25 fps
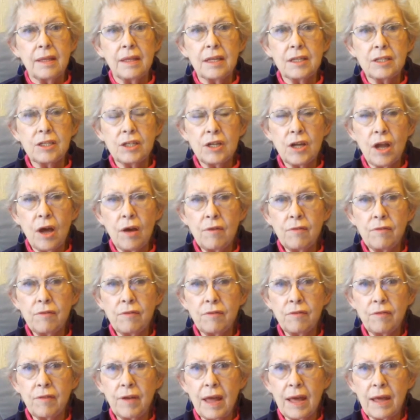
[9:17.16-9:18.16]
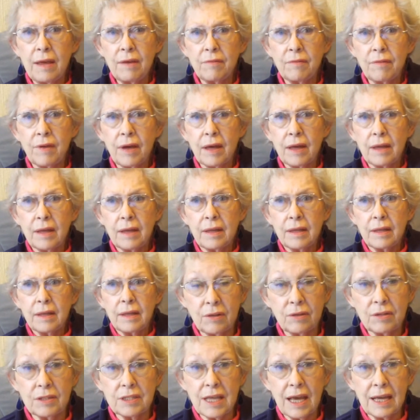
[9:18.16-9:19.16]
There's no flavor
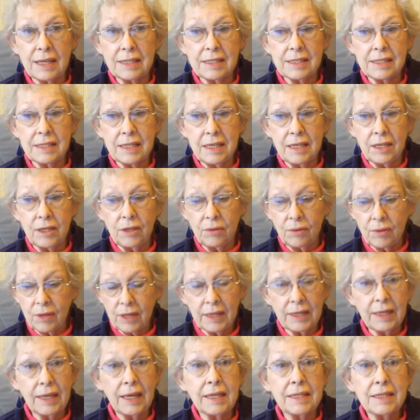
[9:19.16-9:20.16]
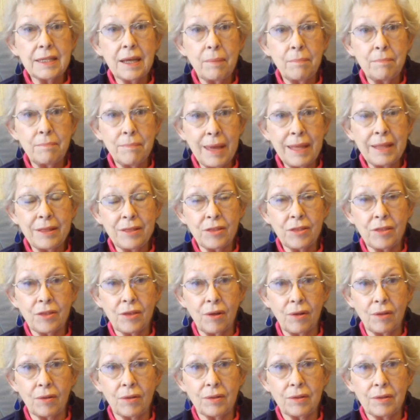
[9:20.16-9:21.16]
because I see you can get a
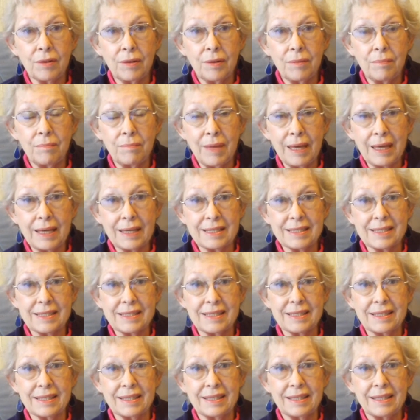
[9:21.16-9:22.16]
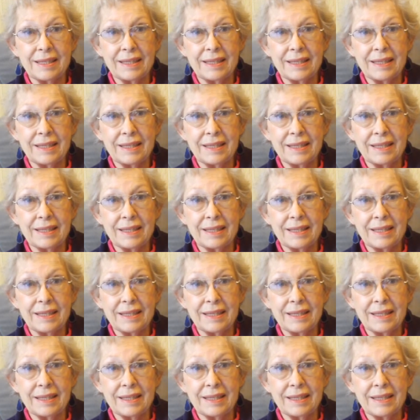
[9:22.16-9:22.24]
menthol mix.